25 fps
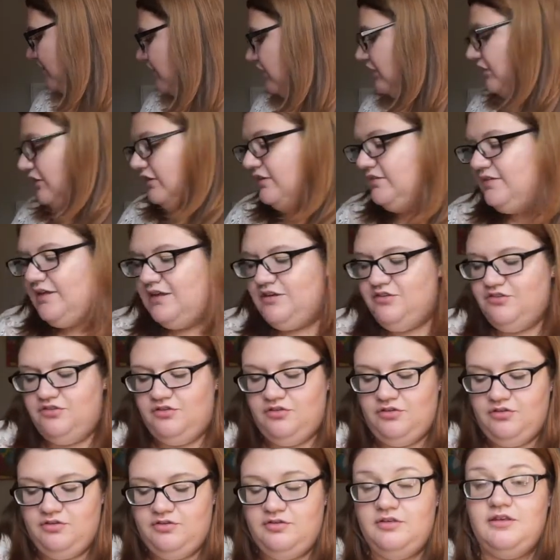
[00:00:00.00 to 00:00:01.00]
little
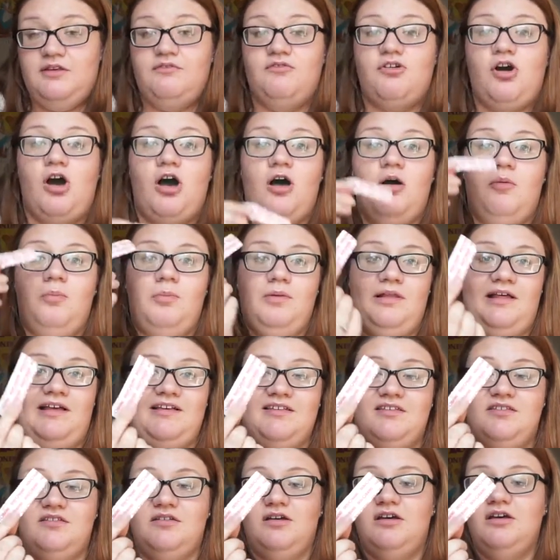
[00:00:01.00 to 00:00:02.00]
essentials. So you've got a
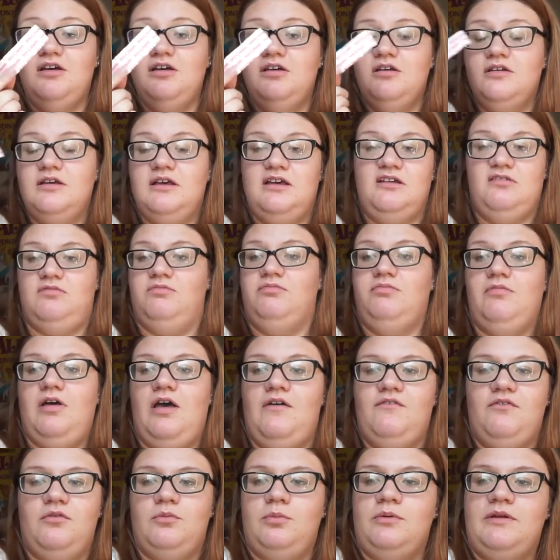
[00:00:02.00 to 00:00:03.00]
plaster,
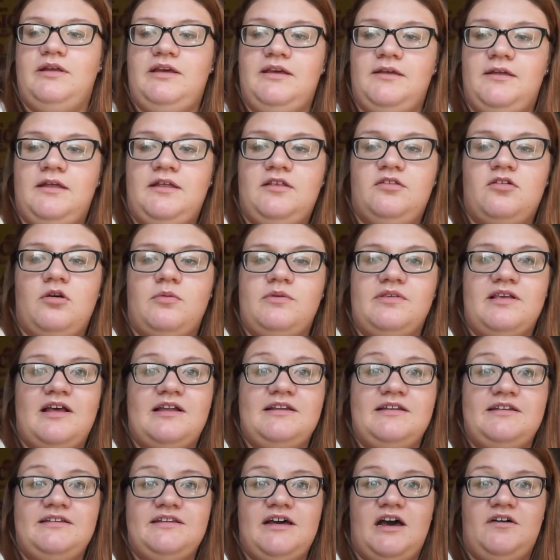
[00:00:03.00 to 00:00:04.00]
everybody it's always
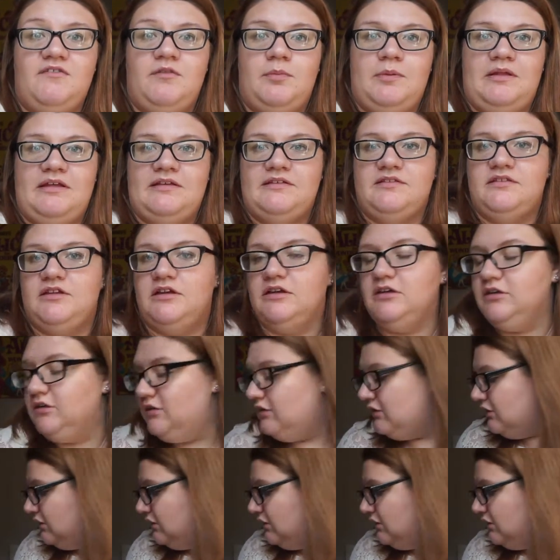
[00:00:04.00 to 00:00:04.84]
handy to have a plaster